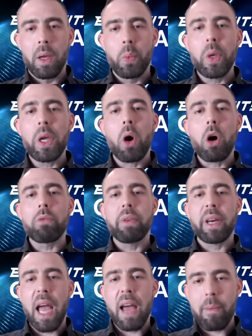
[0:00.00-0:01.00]
We
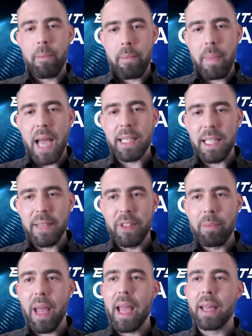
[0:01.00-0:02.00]
already have a massive
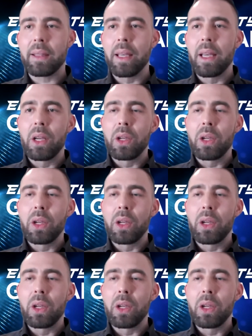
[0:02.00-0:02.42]
demand